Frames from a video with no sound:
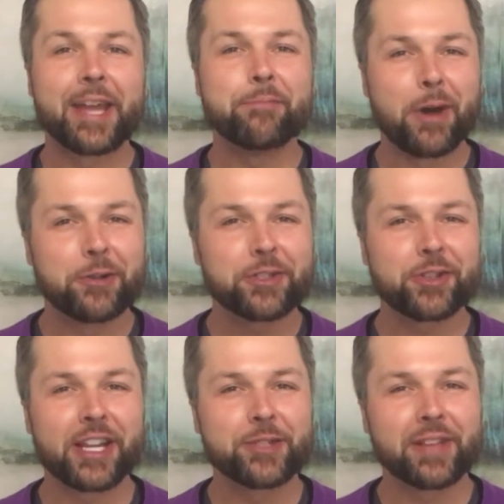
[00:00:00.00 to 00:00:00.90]
and most
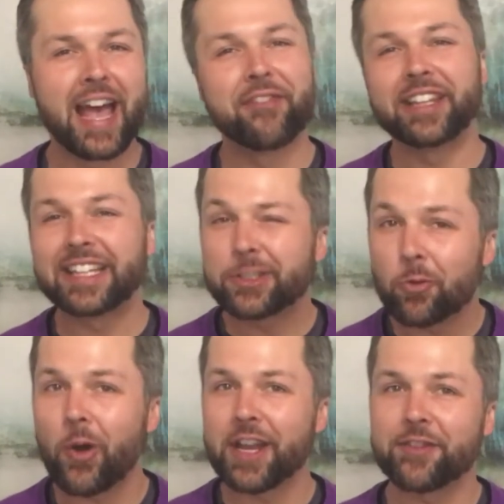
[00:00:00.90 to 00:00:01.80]
strains will have at least
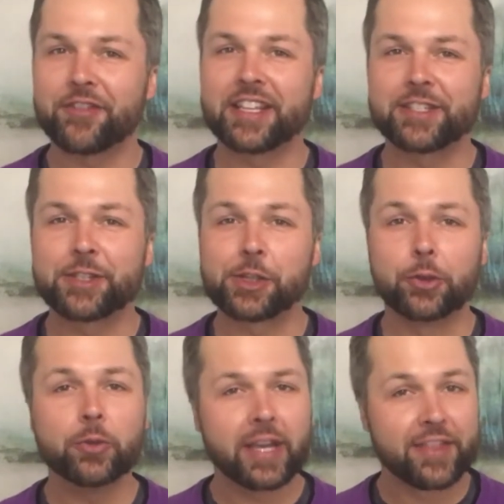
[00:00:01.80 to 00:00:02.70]
one of these 2